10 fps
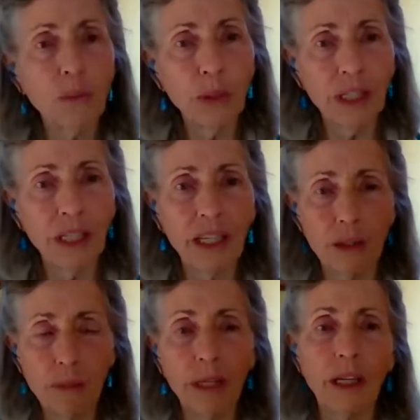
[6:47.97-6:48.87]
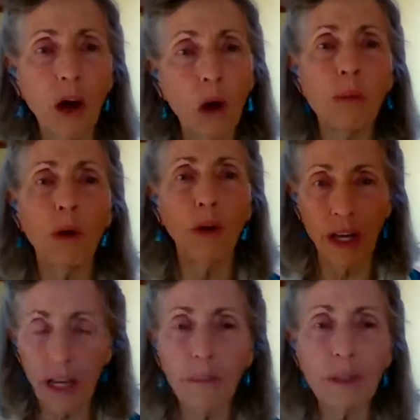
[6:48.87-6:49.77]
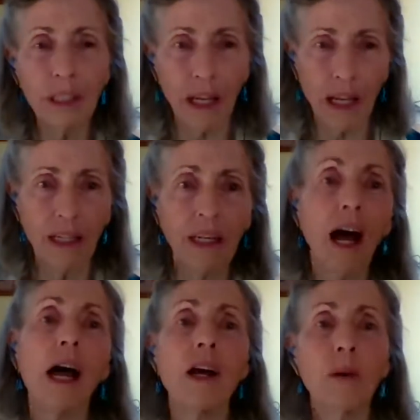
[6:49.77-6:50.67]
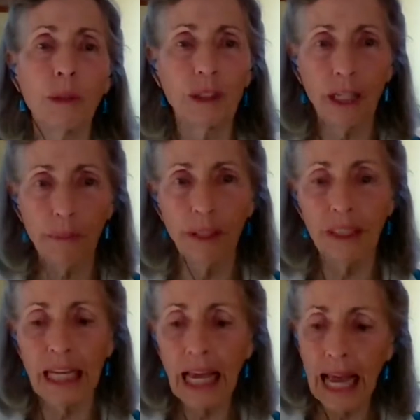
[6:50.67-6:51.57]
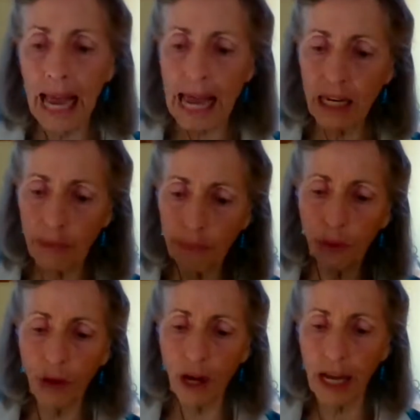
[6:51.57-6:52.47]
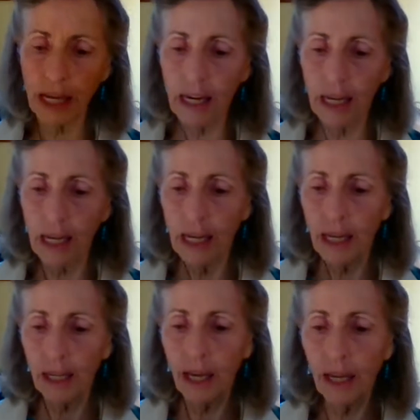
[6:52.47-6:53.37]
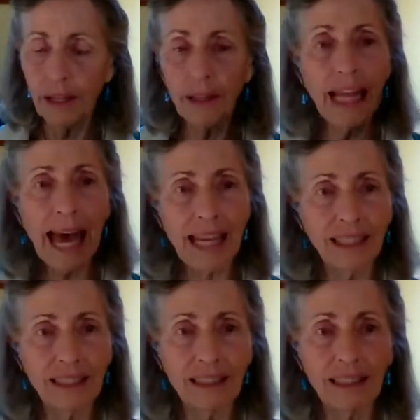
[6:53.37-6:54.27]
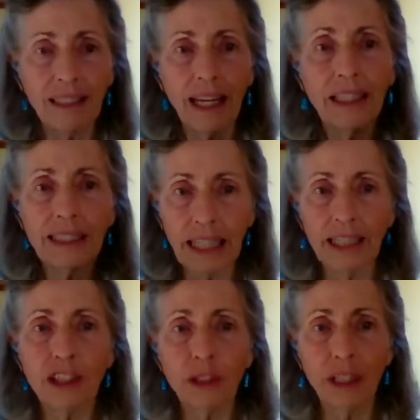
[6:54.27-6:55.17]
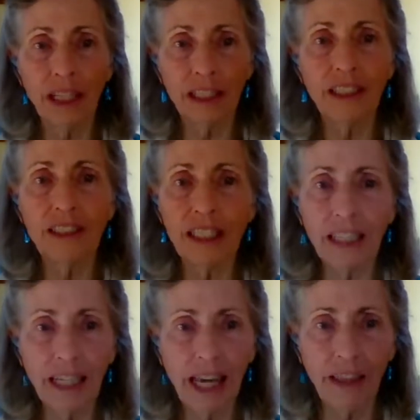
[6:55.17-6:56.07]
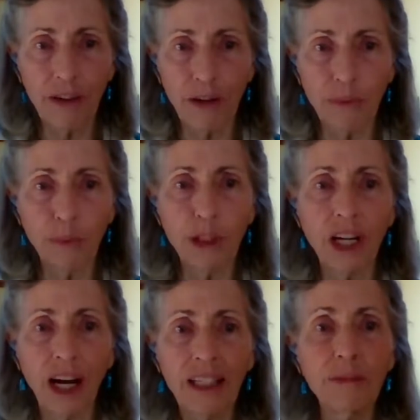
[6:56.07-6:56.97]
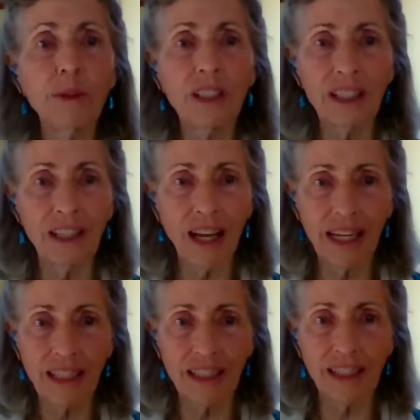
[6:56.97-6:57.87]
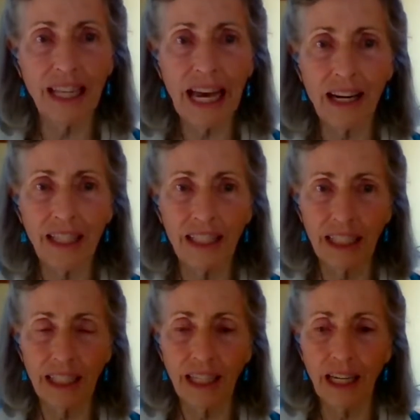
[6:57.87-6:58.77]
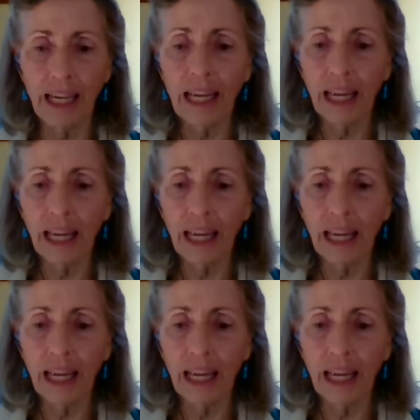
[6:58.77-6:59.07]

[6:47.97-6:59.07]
We need to be Homo Ahimsa, not Homo sapiens. And it brought Latin and Sanskrit together, which I really liked that idea.